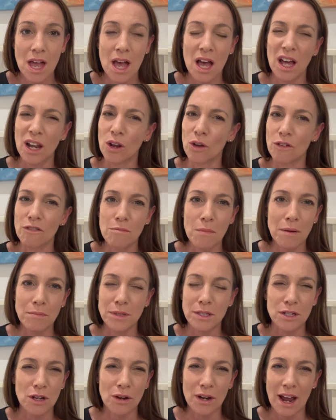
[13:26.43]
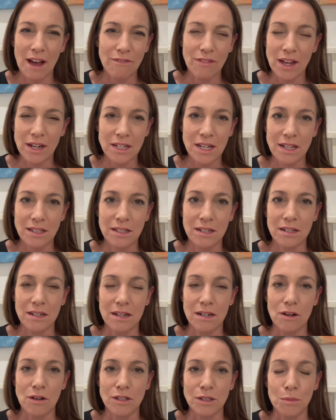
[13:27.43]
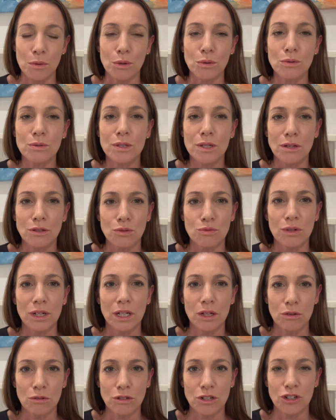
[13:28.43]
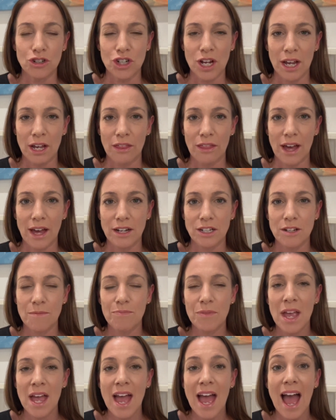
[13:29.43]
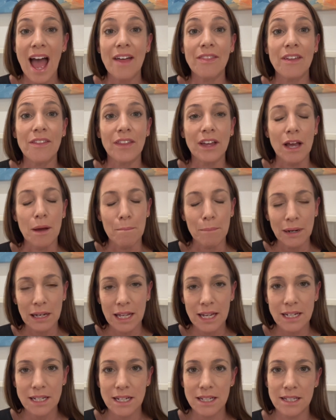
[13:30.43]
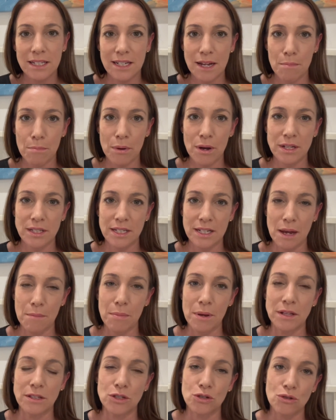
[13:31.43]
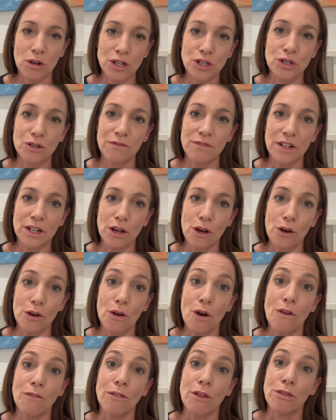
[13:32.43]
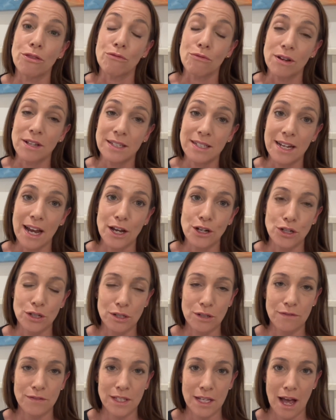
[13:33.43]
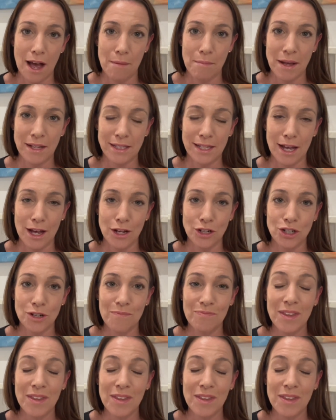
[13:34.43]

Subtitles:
A lot of mums don't have that tested in hospital, so it's really good to check that. And then the complete step-by-step instructional video of the 3 stages of scar massage.